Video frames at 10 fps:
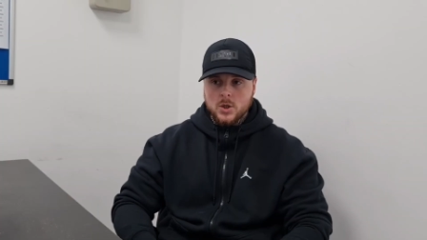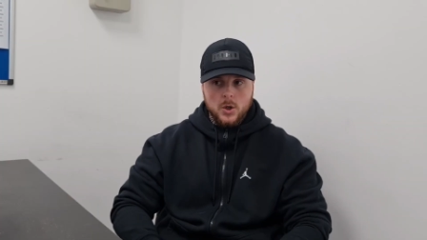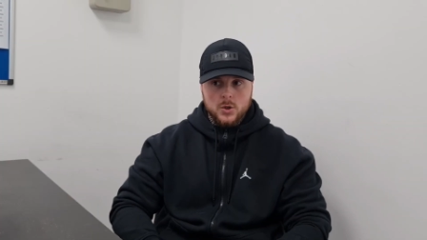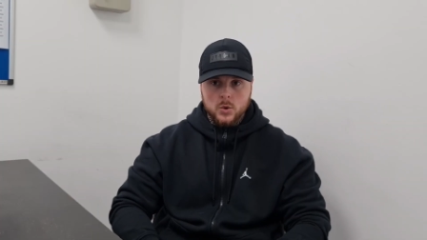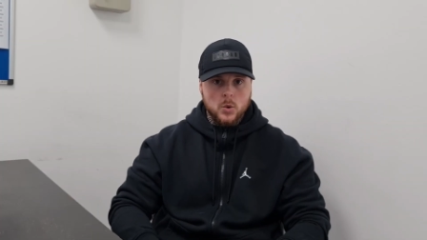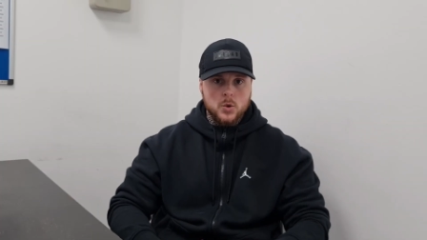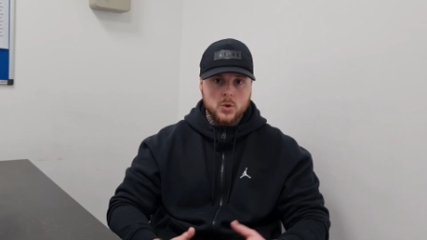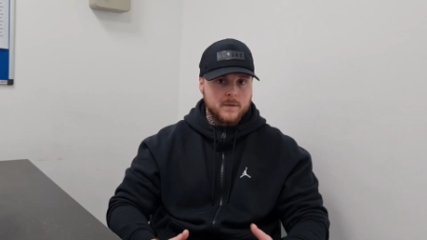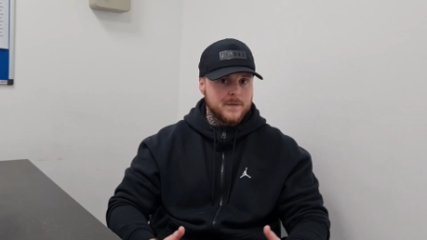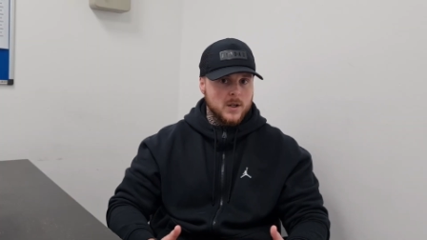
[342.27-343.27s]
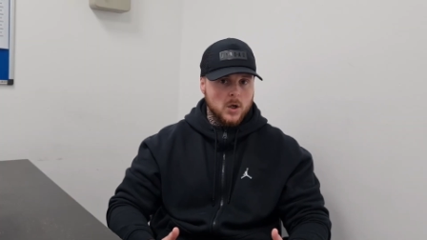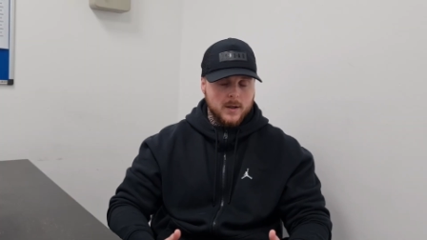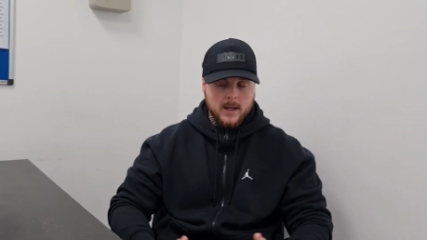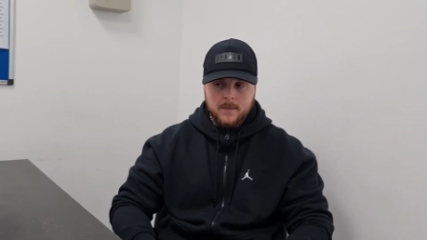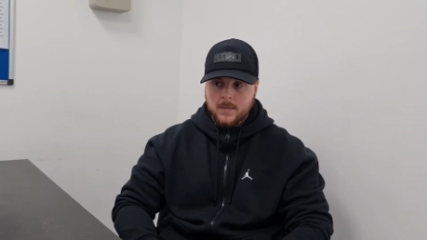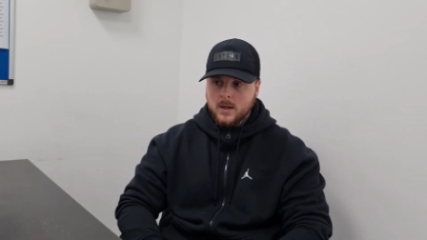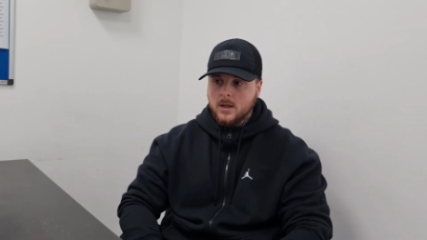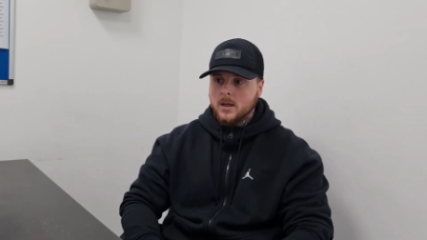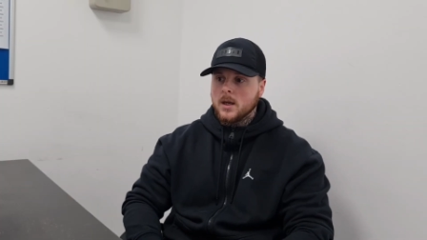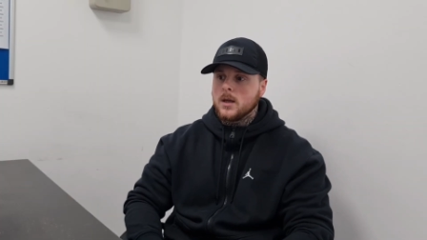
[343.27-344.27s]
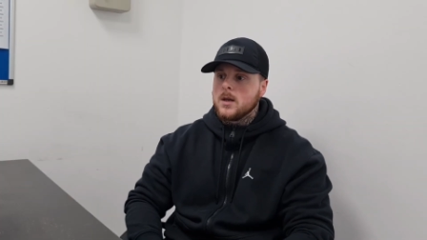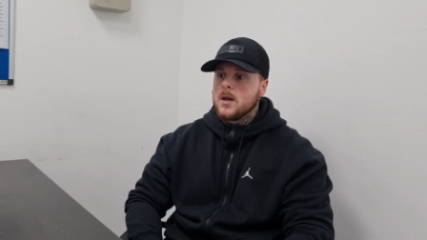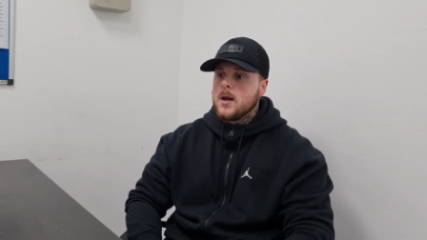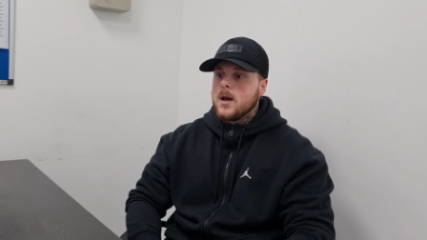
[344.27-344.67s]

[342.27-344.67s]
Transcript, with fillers: yogurt or something like that. Okay.